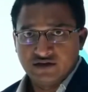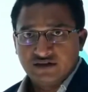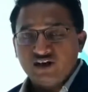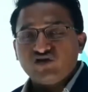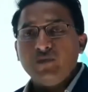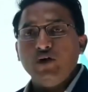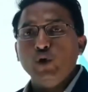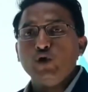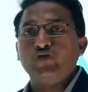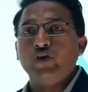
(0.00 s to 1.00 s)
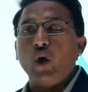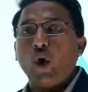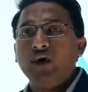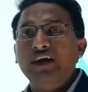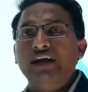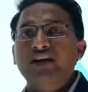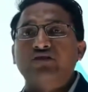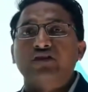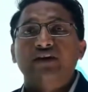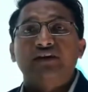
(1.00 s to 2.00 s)
This will be useful only
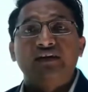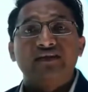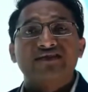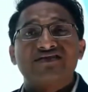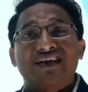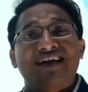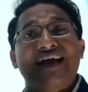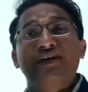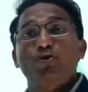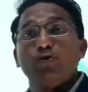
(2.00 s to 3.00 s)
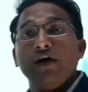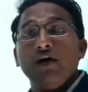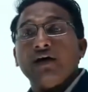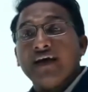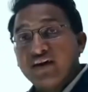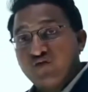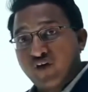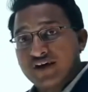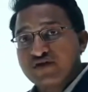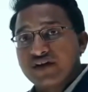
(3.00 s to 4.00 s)
if this is channelized to the
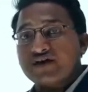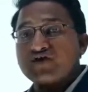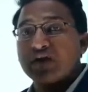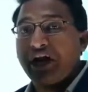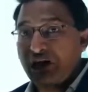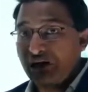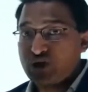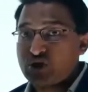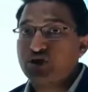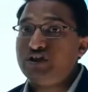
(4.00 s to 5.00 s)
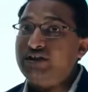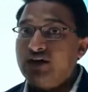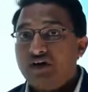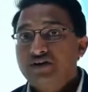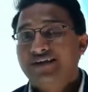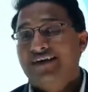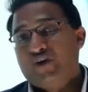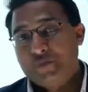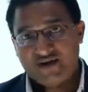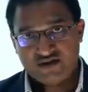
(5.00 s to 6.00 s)
infrastructure, industry, or the
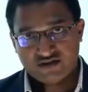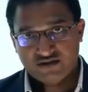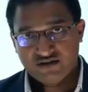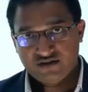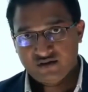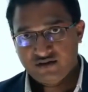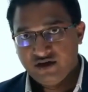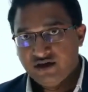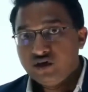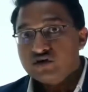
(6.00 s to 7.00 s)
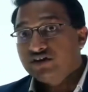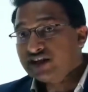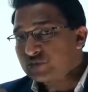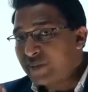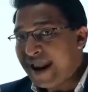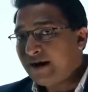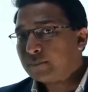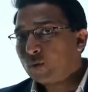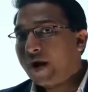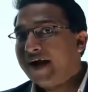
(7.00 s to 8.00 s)
government. This bank
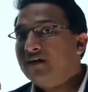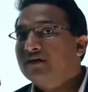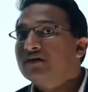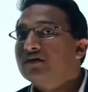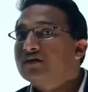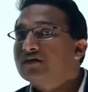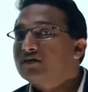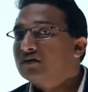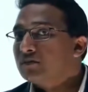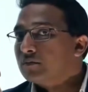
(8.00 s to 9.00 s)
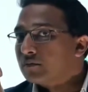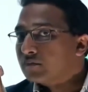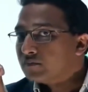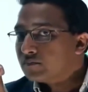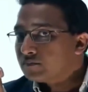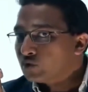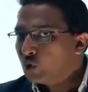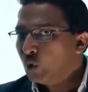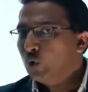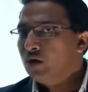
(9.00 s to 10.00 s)
provide the
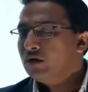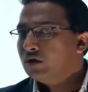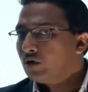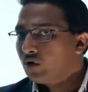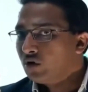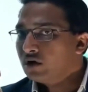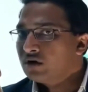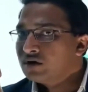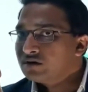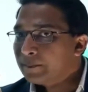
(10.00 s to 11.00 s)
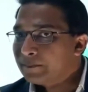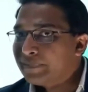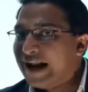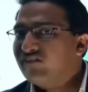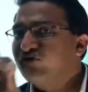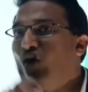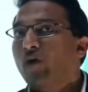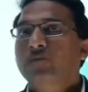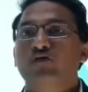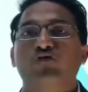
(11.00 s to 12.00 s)
tool or the
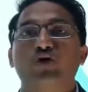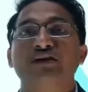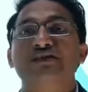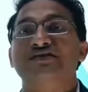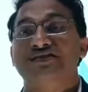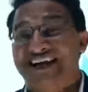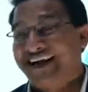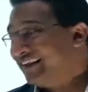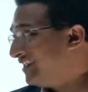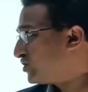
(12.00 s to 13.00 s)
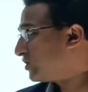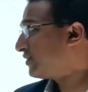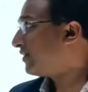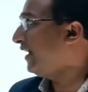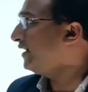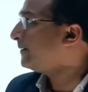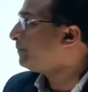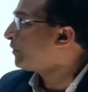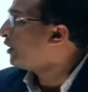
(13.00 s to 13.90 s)
platform for this channelization, right?